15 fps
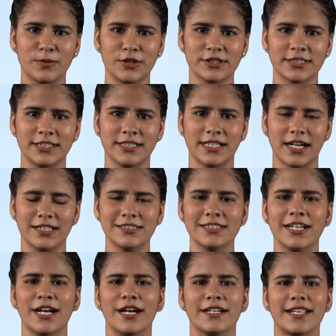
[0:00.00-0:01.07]
person does,
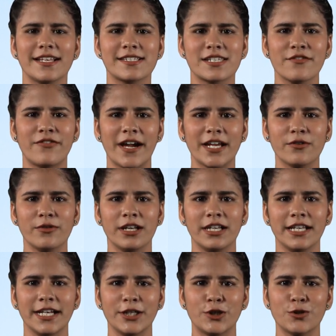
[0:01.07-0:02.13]
testifying will
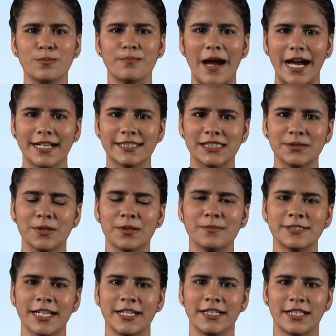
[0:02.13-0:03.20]
lead to maximum
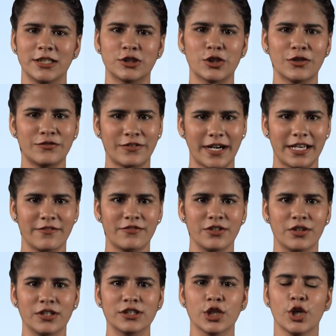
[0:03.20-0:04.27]
sentence of five
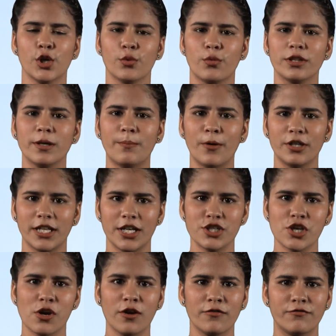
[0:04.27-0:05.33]
years with the
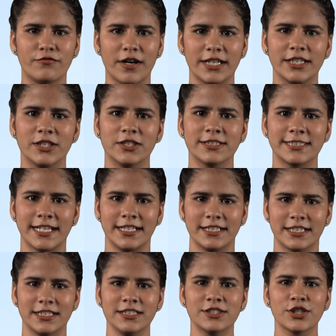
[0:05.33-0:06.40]
potential of one year
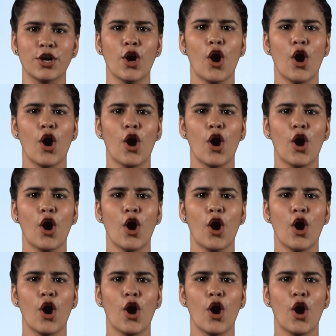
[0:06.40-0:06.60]
sentence,